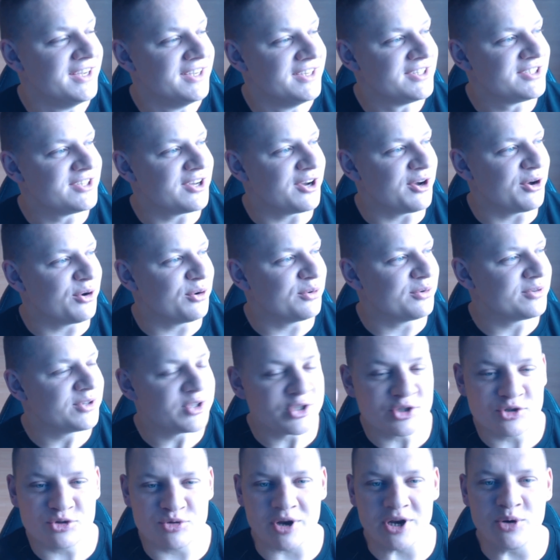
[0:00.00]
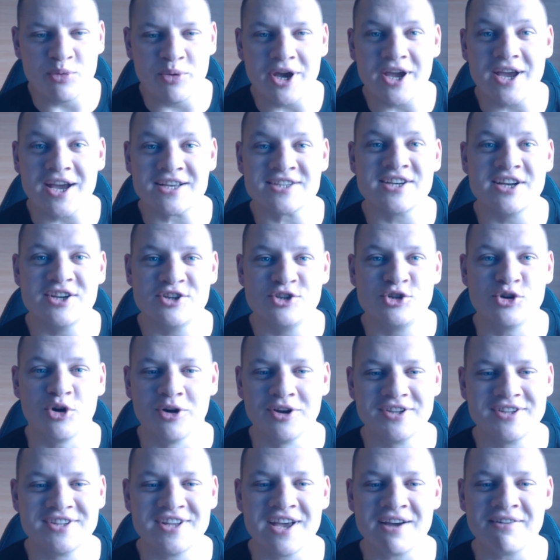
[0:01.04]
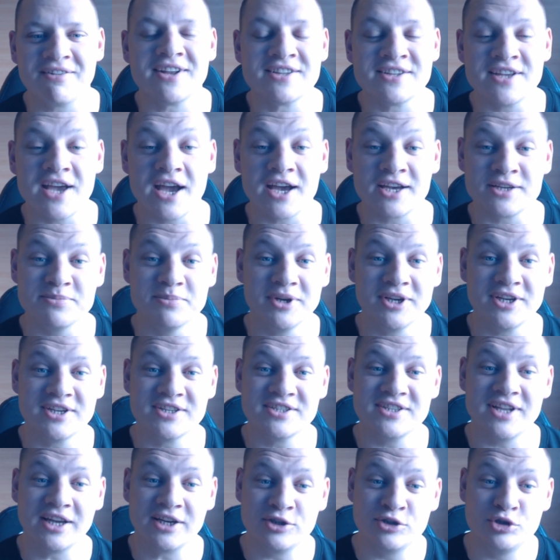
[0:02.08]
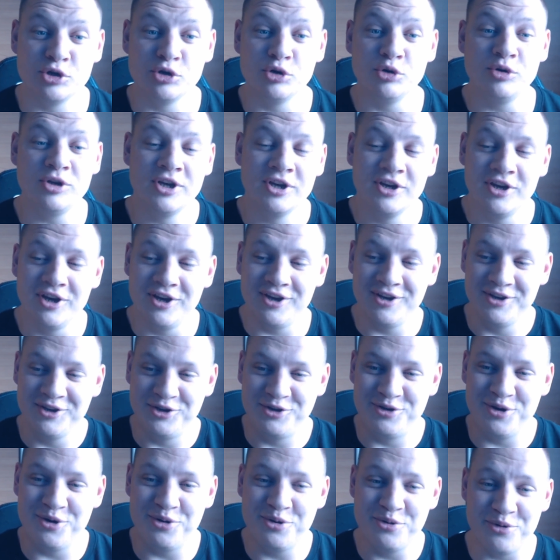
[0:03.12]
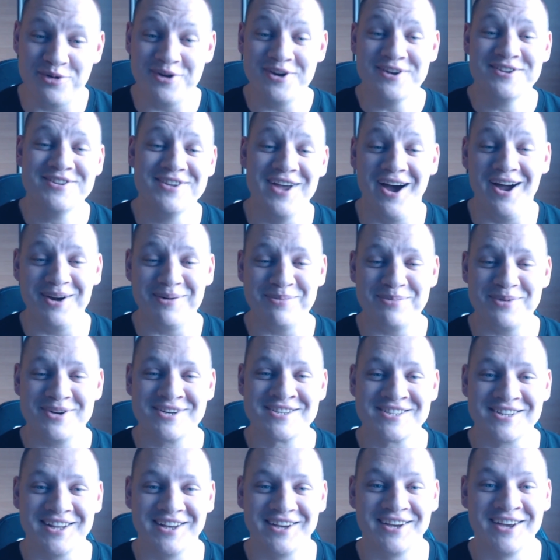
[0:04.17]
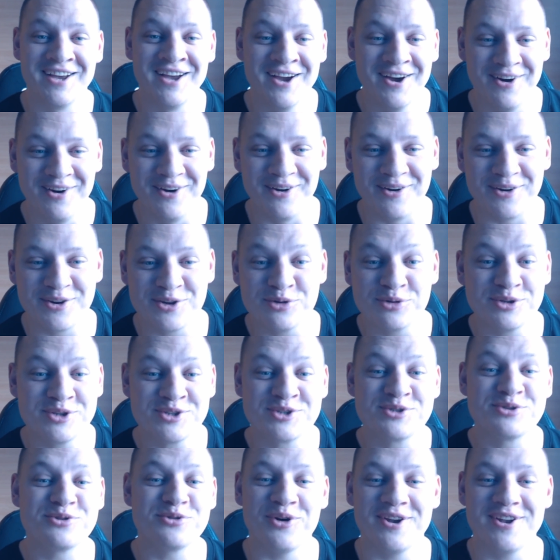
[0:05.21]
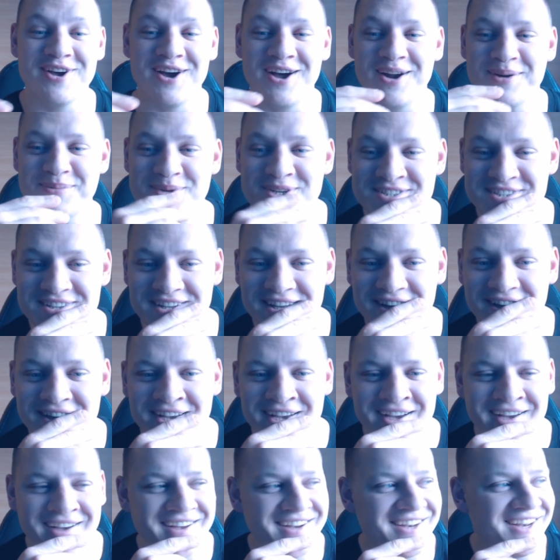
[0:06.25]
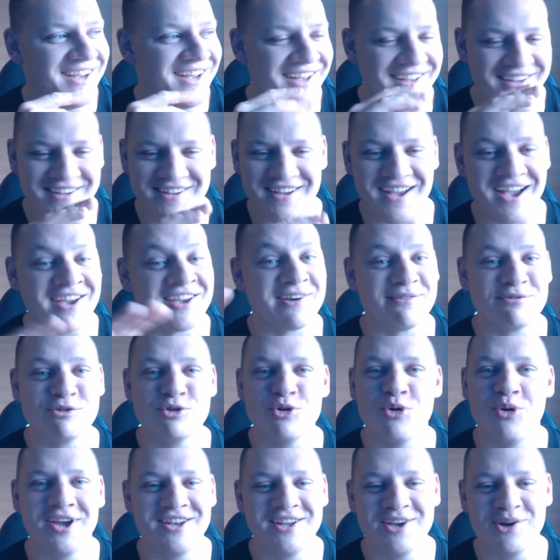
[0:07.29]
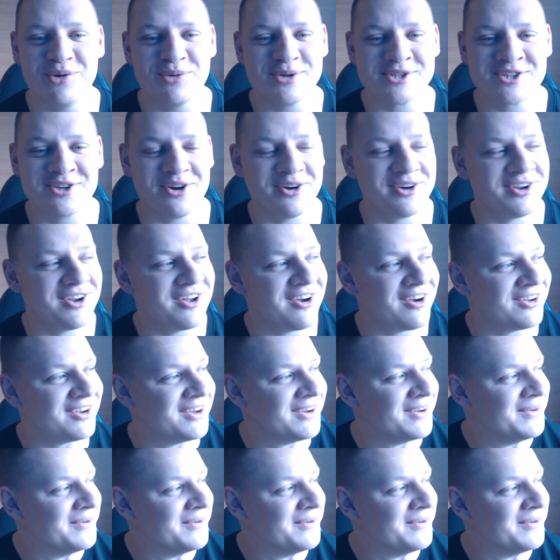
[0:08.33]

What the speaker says: So straight away, as I joined, Devon attacks me. He's like, "Dude, you ruined arm wrestling, or you destroyed arm wrestling." I have no idea what's going on.